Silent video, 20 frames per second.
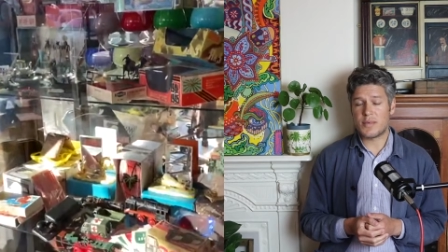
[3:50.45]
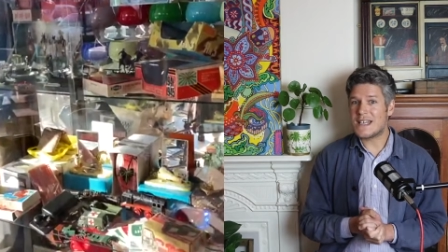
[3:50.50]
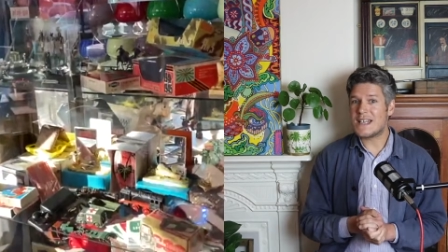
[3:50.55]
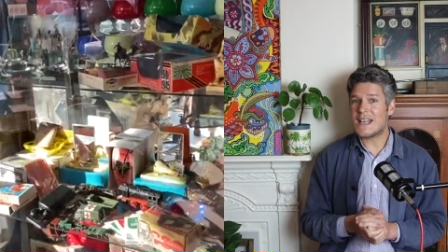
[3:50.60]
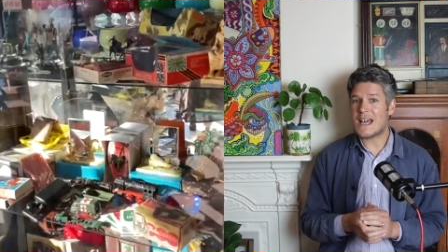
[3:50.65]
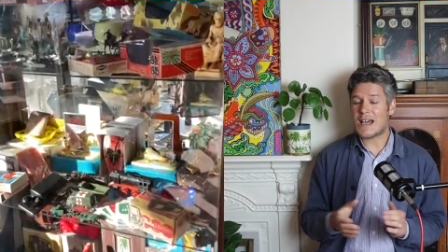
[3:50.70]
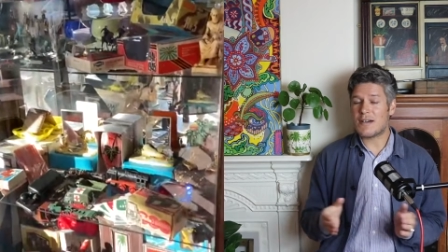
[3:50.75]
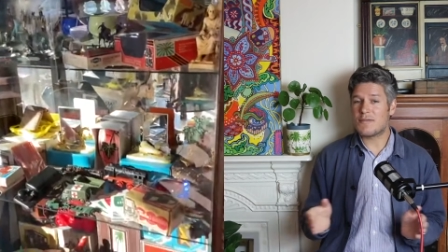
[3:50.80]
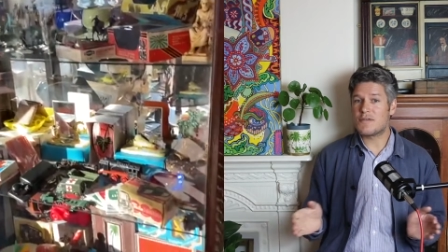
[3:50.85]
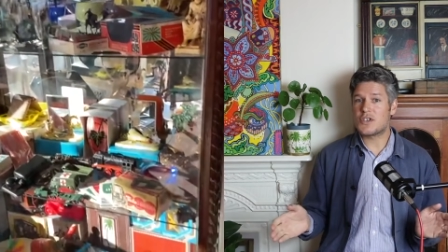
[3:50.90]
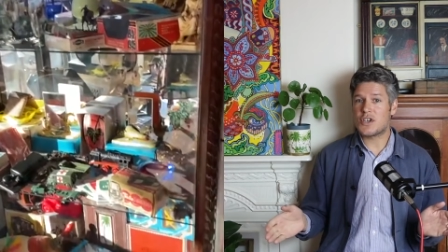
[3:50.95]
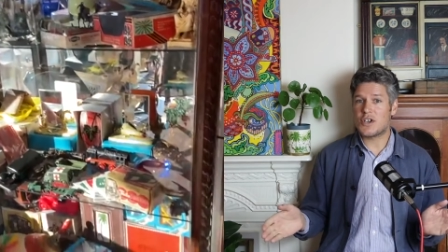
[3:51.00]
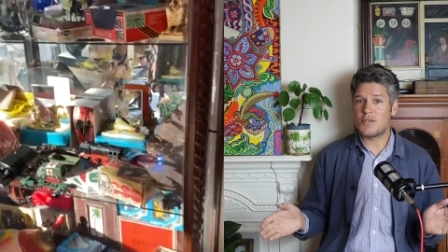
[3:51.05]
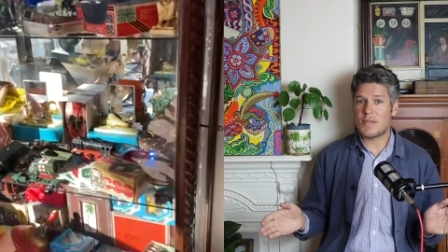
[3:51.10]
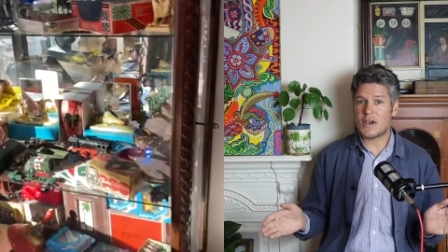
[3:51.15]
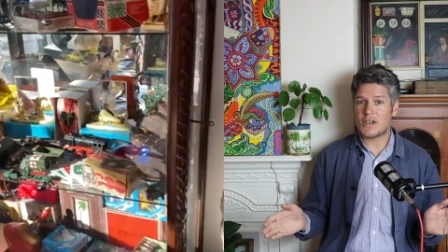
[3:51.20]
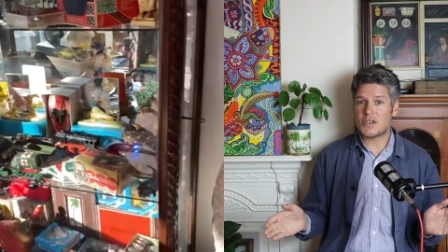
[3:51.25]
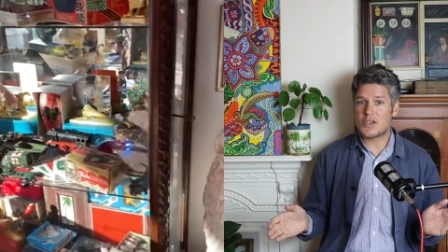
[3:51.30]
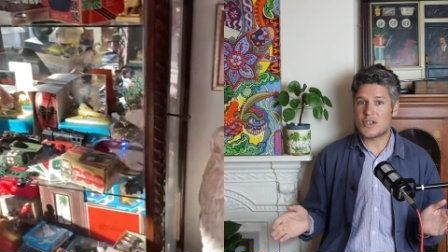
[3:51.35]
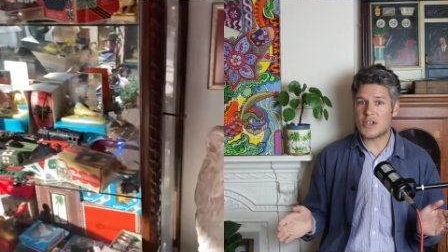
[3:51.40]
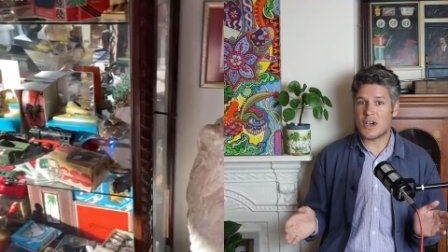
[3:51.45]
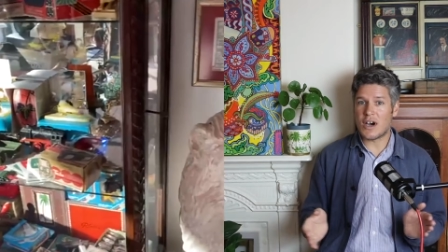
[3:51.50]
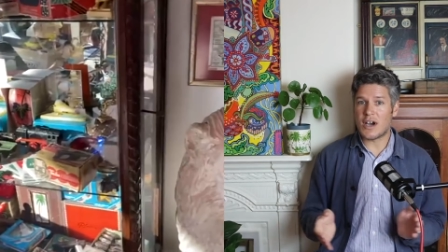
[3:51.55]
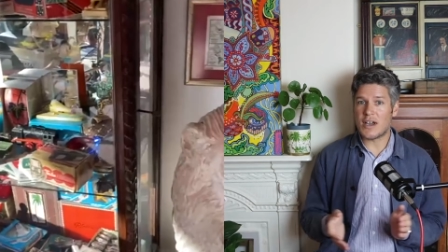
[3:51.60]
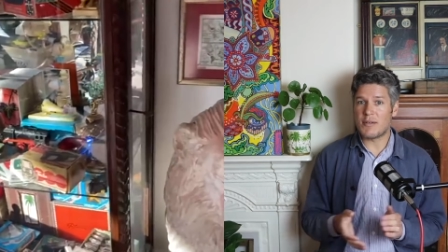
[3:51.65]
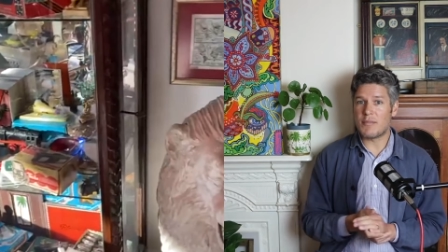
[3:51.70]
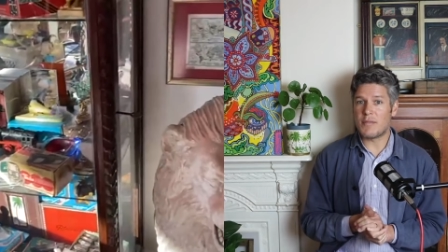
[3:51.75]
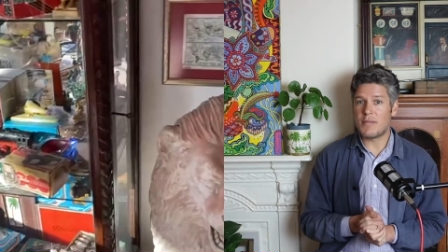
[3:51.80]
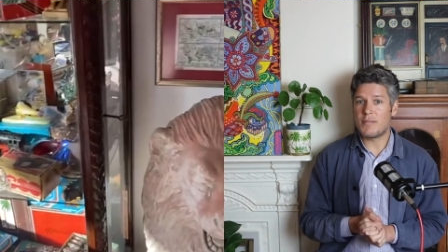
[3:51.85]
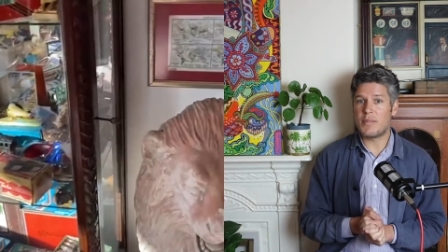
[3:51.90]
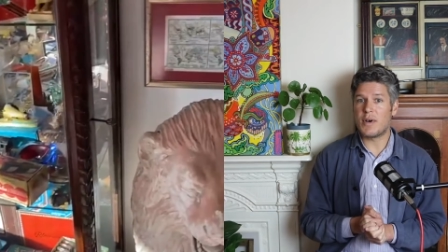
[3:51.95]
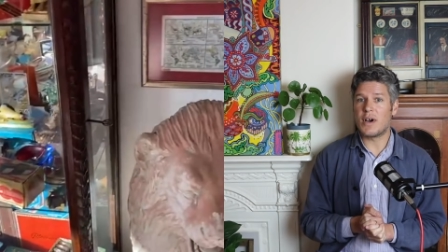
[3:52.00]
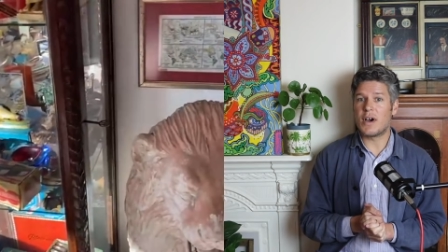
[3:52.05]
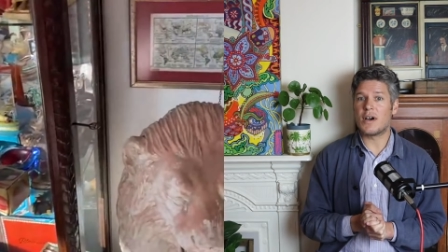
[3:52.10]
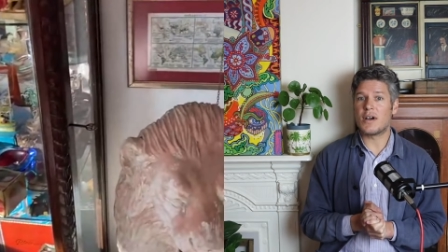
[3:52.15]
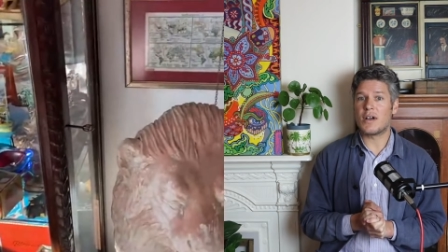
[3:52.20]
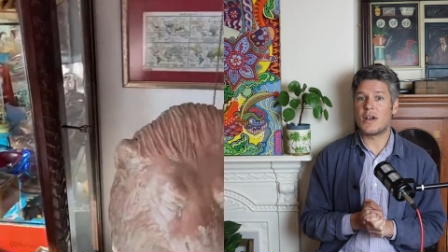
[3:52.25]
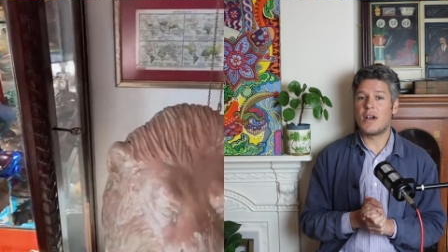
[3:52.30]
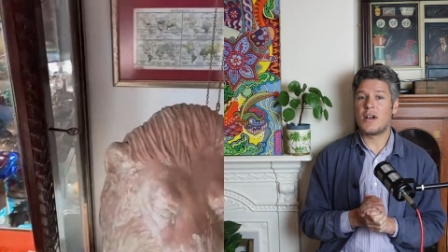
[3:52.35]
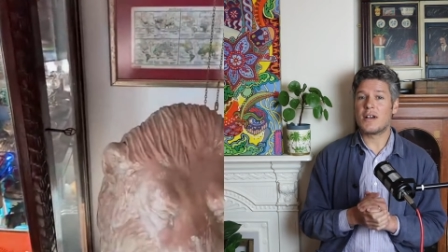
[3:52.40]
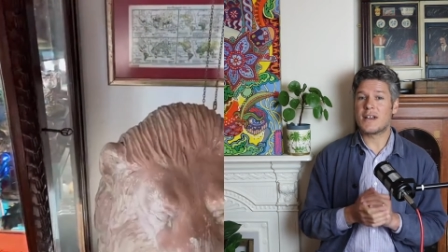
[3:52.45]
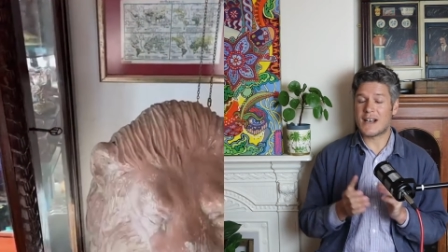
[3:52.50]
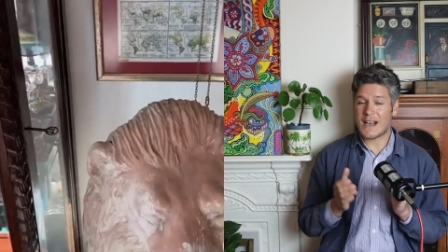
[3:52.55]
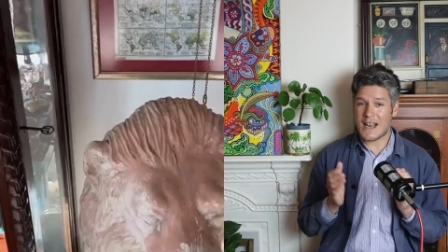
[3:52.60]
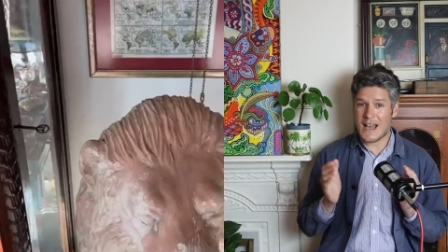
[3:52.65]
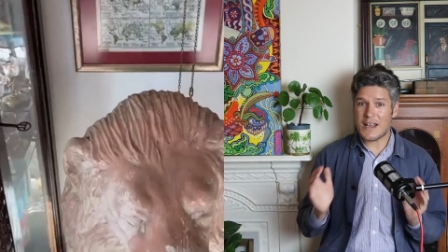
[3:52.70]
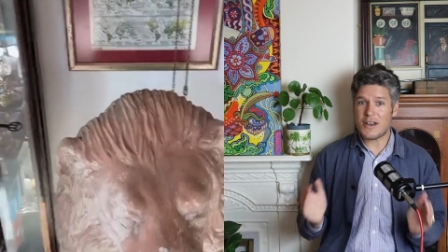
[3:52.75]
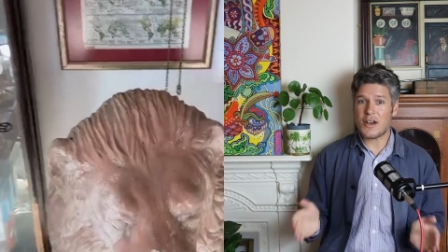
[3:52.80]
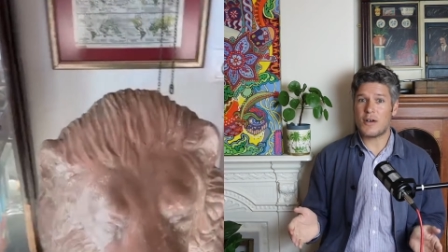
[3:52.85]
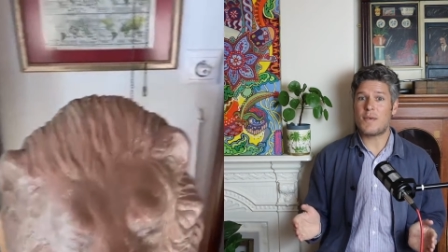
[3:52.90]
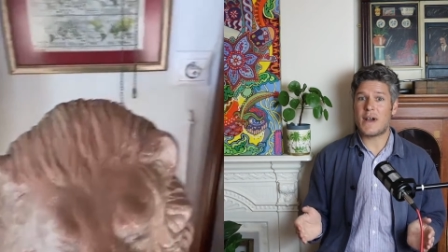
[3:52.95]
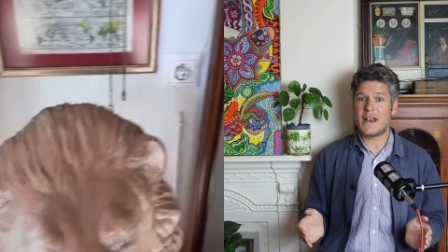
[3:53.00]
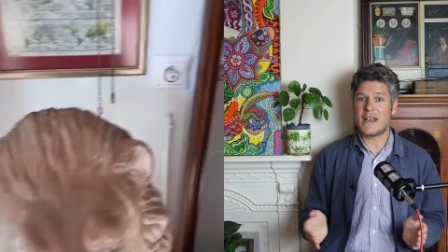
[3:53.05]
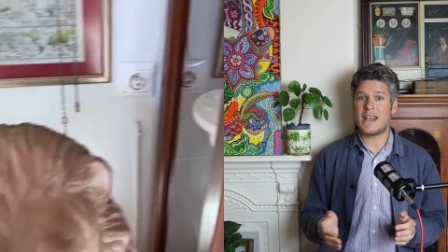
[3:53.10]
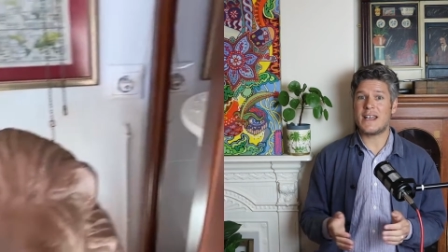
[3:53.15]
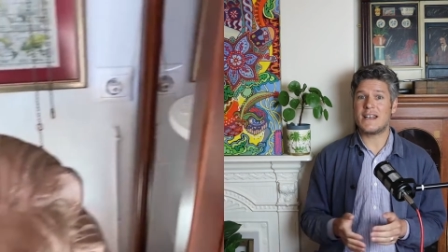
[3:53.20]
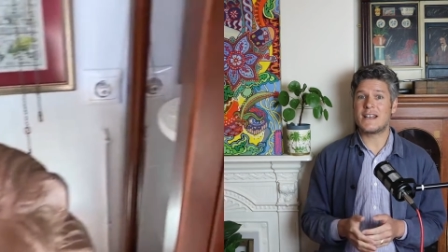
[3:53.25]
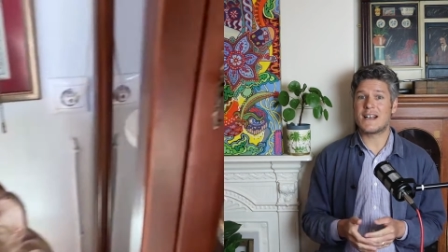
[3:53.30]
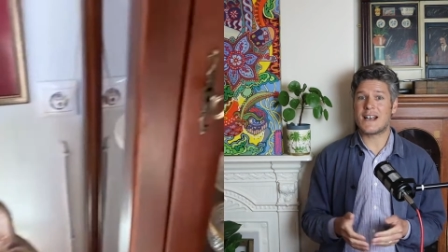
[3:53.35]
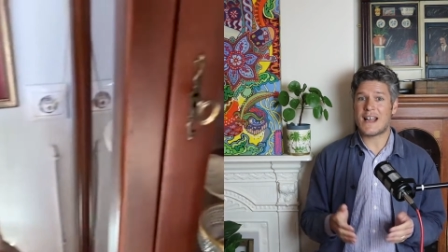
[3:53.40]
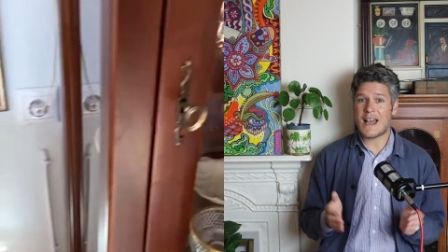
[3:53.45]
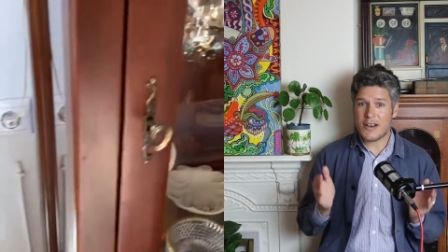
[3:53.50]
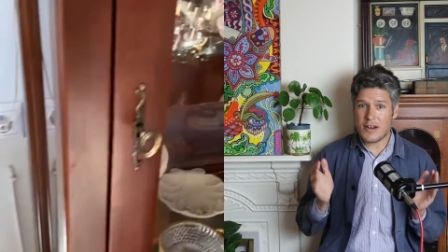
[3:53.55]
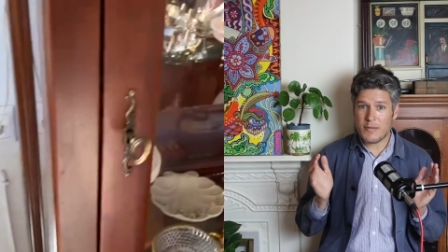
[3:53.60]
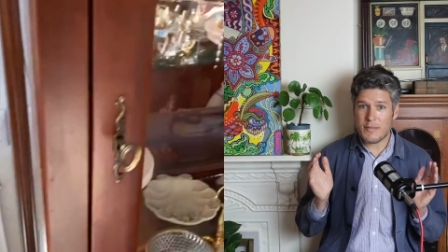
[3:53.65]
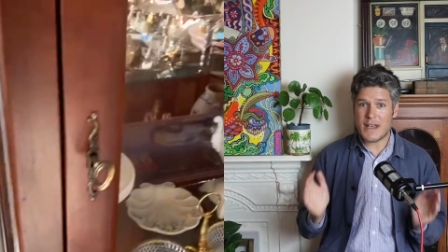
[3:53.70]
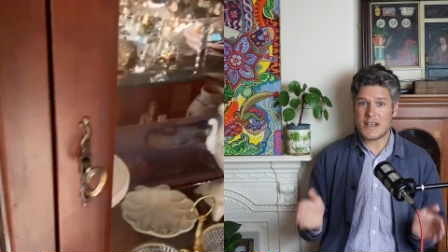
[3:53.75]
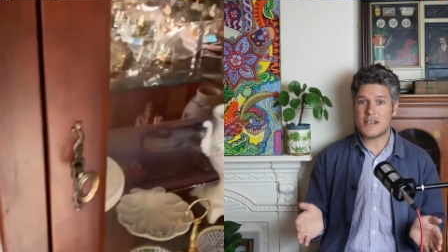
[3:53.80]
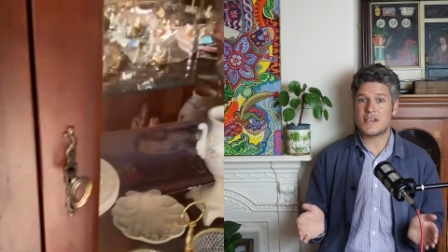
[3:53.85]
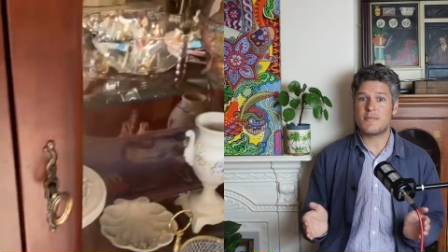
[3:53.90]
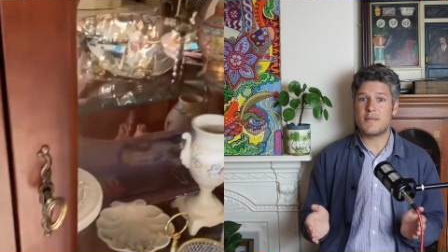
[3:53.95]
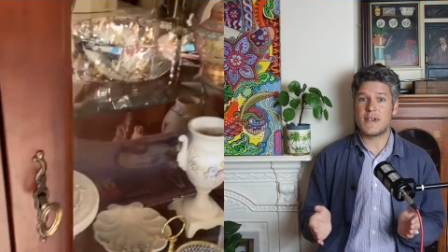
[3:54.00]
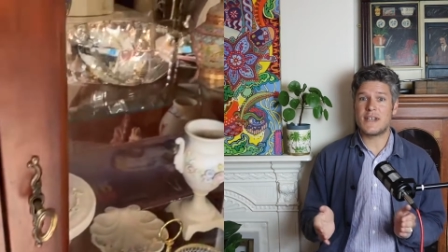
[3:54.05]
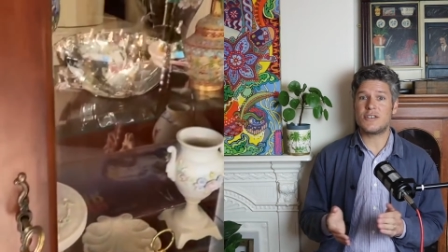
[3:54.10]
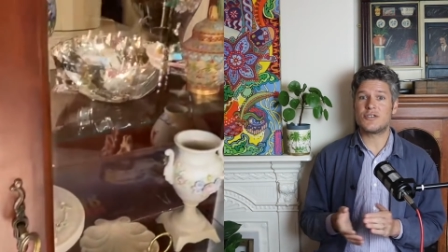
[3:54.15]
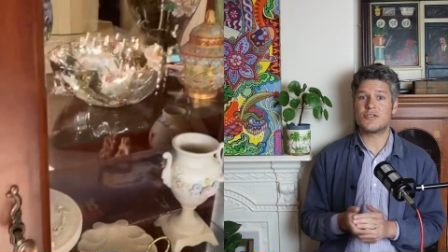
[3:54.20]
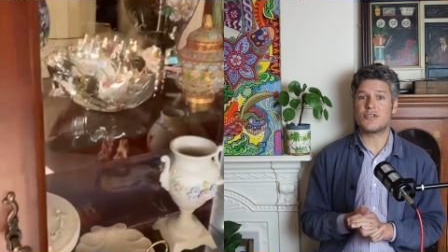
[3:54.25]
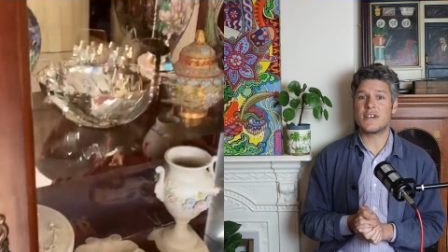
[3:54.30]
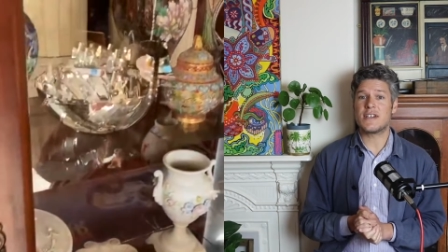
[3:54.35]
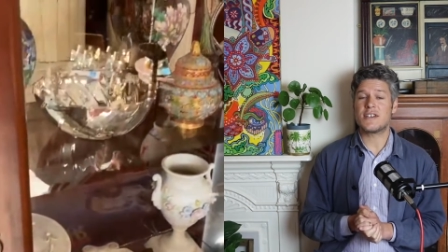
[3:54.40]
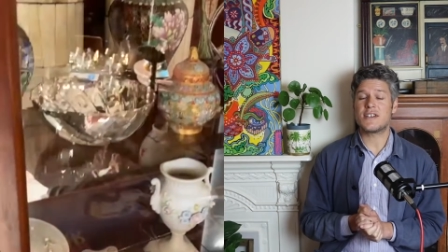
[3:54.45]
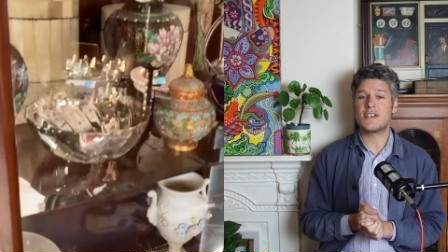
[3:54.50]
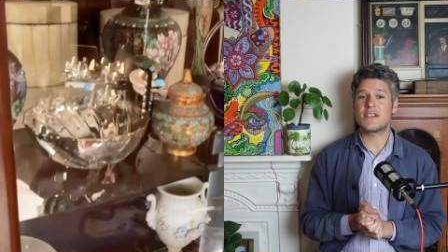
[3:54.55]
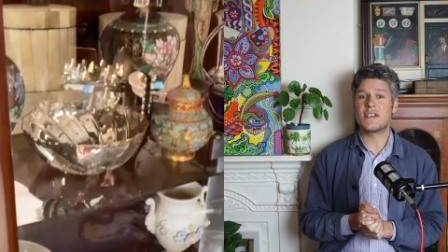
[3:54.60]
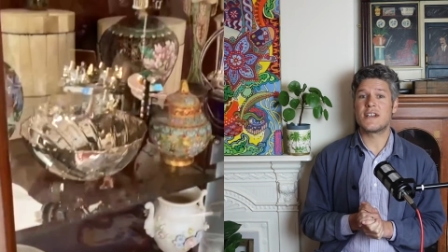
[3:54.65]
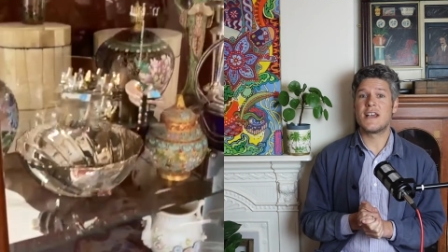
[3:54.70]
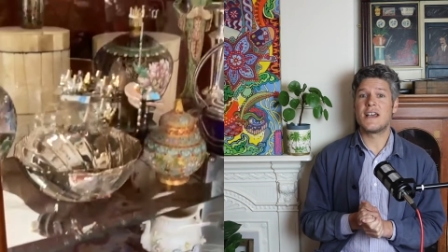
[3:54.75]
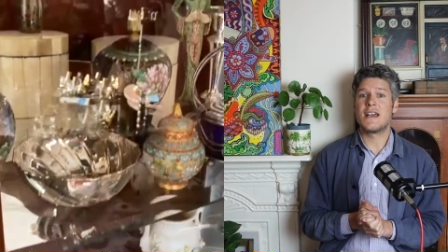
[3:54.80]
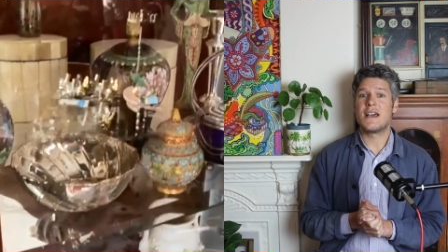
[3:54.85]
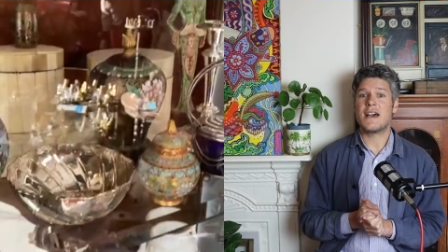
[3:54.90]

Didn't have too much time, but glad I went in, glad I met Dimitris,